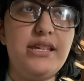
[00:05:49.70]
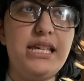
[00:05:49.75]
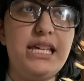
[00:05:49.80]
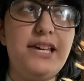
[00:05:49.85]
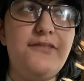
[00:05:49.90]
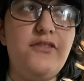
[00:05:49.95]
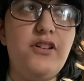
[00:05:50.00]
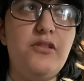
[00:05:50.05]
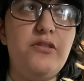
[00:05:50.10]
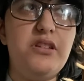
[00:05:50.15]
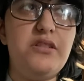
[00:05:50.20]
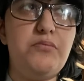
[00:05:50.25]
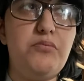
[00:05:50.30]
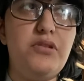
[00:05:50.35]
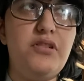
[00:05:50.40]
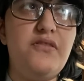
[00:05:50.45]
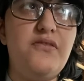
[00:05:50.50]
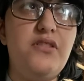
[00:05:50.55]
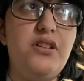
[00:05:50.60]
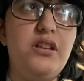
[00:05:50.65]
have always
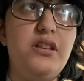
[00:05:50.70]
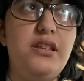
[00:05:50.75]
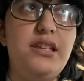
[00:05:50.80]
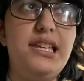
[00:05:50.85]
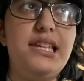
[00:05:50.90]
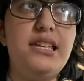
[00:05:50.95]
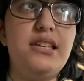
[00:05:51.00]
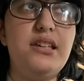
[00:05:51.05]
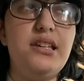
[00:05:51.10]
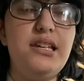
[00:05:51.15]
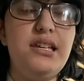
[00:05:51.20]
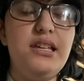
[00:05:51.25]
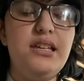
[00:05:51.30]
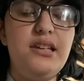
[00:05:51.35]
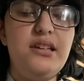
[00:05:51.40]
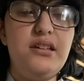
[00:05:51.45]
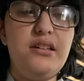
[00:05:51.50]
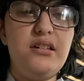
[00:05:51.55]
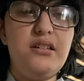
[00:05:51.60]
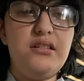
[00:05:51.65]
been really
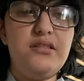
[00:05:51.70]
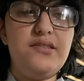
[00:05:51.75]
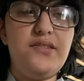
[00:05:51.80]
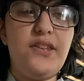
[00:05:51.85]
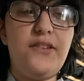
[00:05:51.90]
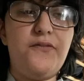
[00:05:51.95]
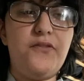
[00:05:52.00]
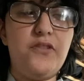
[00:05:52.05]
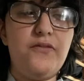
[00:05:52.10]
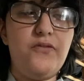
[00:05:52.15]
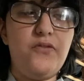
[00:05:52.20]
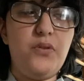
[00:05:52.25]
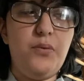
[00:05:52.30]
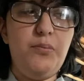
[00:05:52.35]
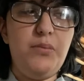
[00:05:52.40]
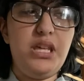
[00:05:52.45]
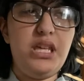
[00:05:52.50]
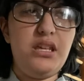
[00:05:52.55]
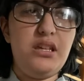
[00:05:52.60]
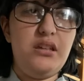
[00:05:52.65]
different for
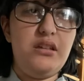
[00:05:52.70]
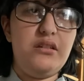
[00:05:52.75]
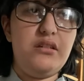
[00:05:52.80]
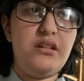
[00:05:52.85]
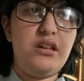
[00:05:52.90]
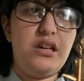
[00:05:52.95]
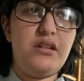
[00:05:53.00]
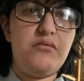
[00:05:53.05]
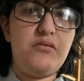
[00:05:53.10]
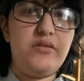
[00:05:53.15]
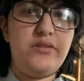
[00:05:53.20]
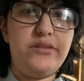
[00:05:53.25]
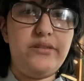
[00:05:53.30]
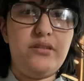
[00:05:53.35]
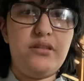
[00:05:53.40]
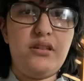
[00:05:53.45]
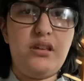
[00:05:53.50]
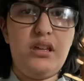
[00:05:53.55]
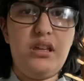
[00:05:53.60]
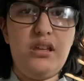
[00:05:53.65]
me, I would
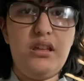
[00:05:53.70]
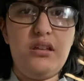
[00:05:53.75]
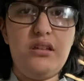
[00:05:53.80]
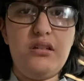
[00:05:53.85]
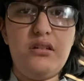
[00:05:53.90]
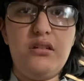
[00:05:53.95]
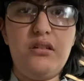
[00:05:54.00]
say.